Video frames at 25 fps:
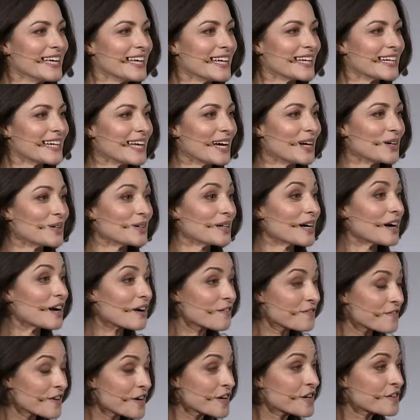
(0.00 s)
Now,
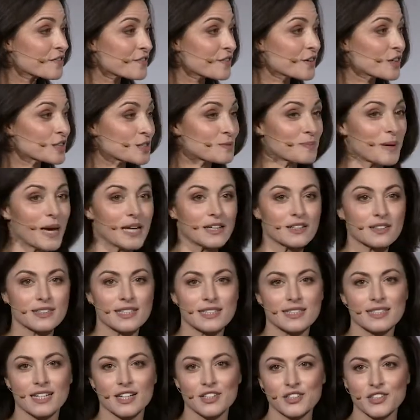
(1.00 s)
our very first panel
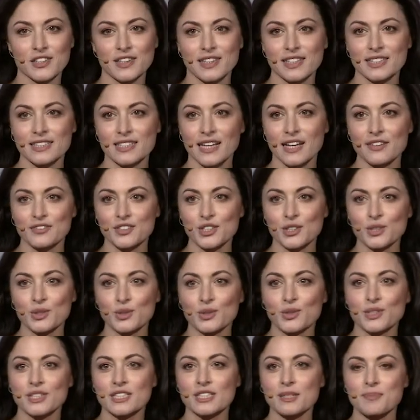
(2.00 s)
discussion this
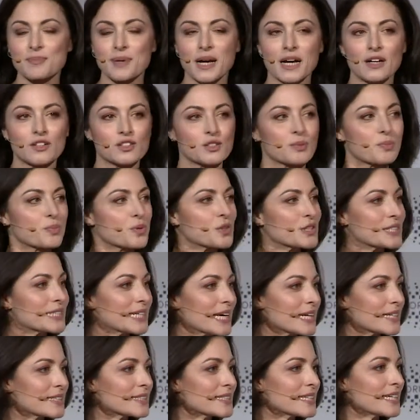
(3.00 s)
afternoon is about
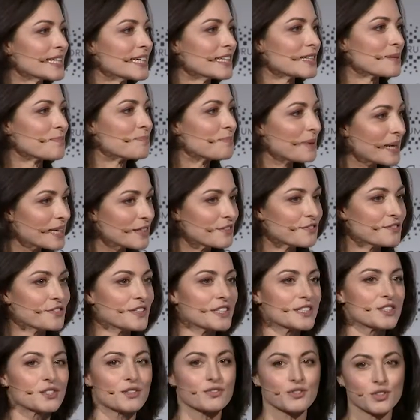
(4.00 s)
protecting the
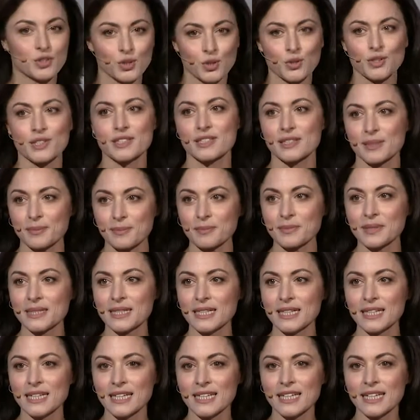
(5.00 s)
benefits of tourism
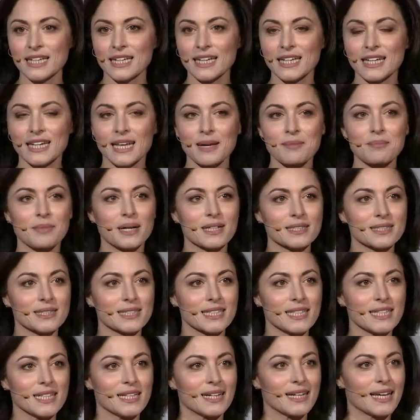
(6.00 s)
in a
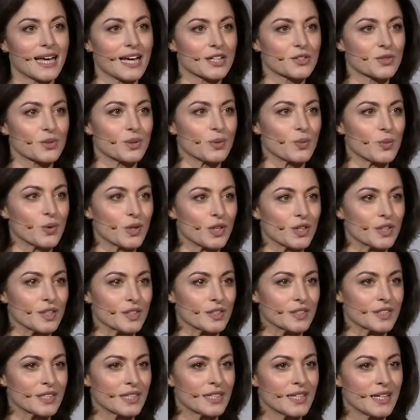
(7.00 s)
multilateral
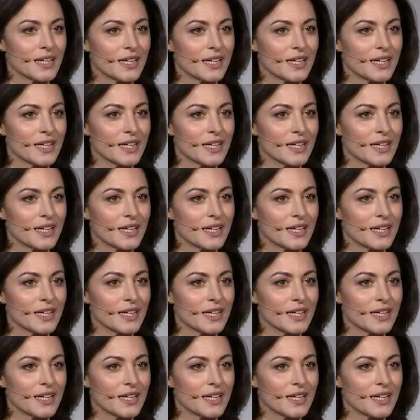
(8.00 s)
world.